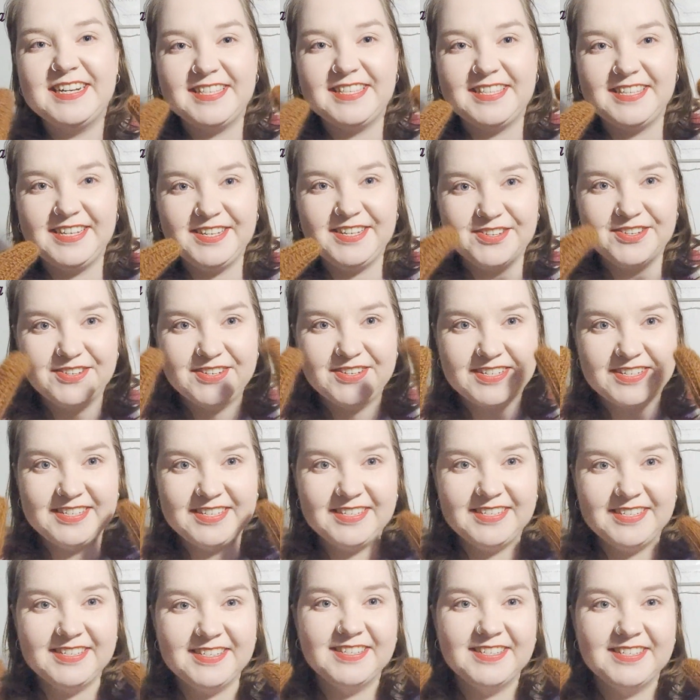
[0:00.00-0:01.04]
think you
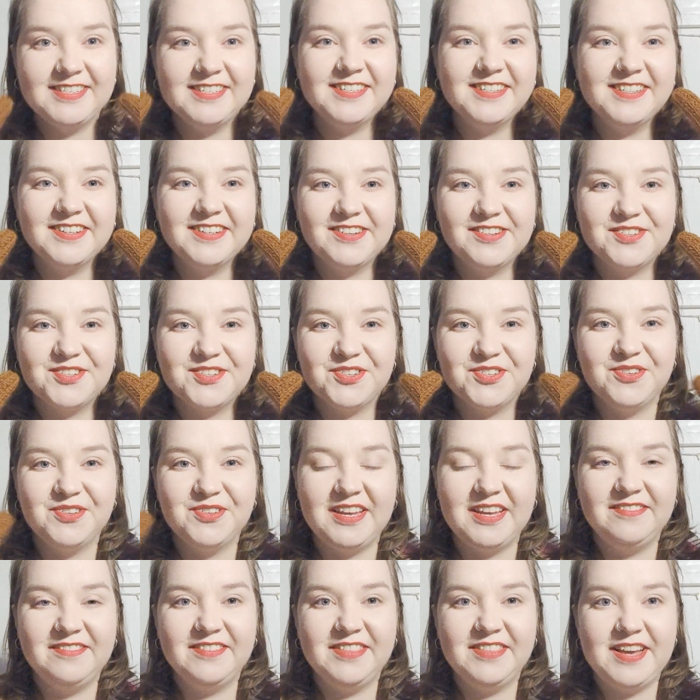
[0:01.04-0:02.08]
can also
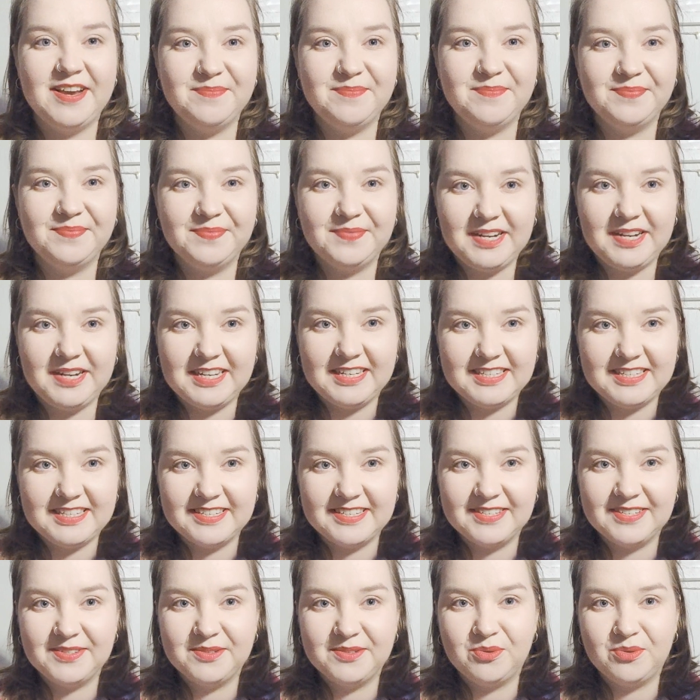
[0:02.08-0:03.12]
give them, like,
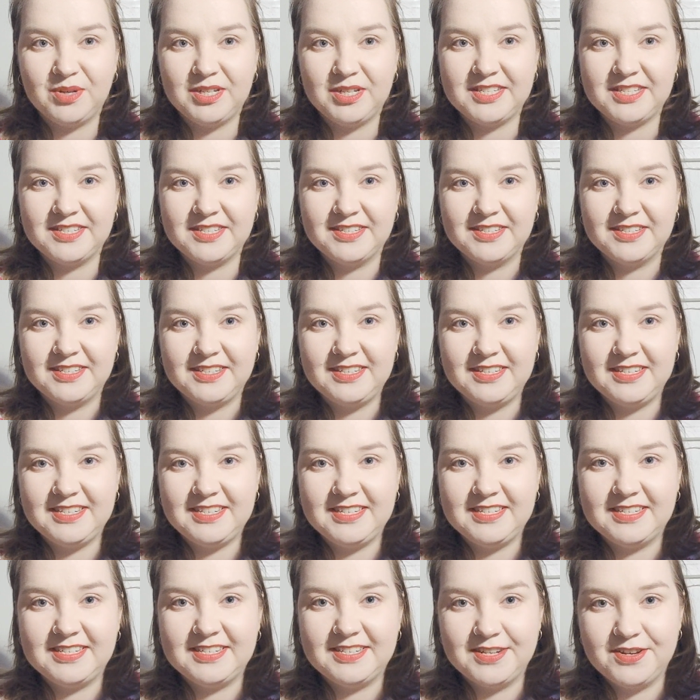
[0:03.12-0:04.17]
what is
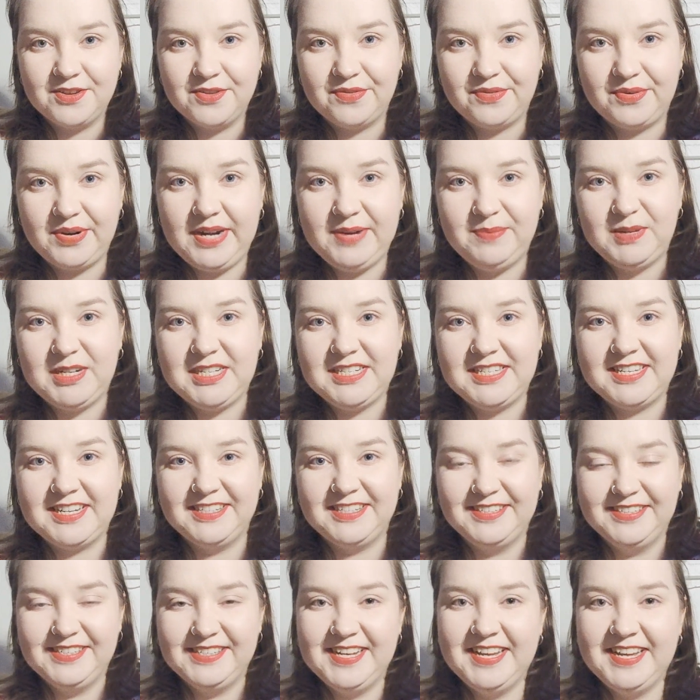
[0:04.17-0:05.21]
it, 3
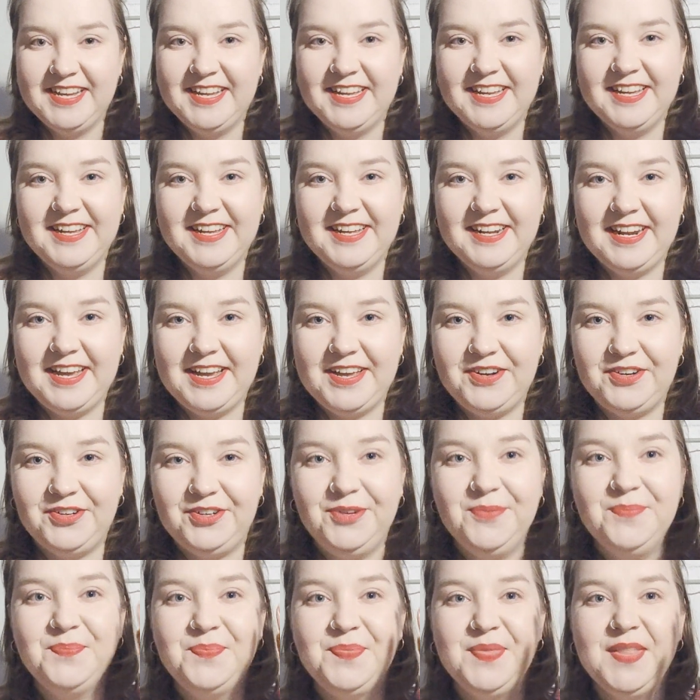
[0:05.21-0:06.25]
months
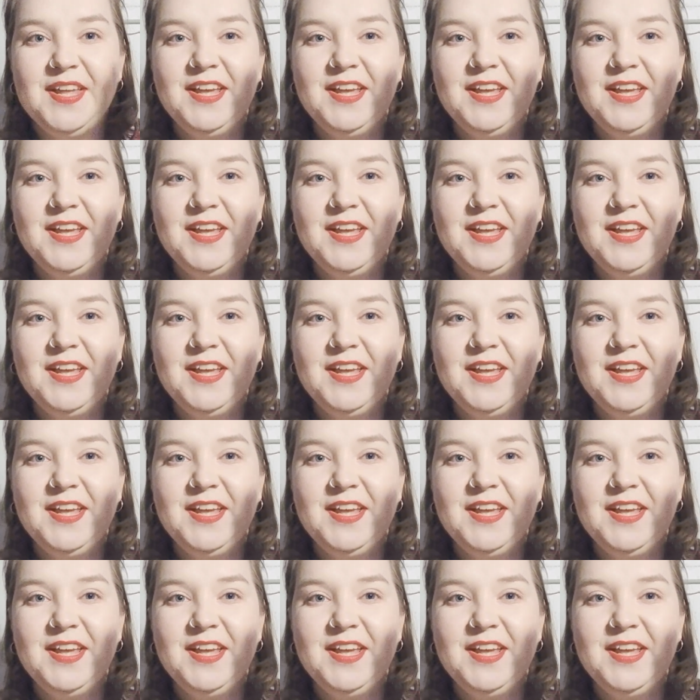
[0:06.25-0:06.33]
later.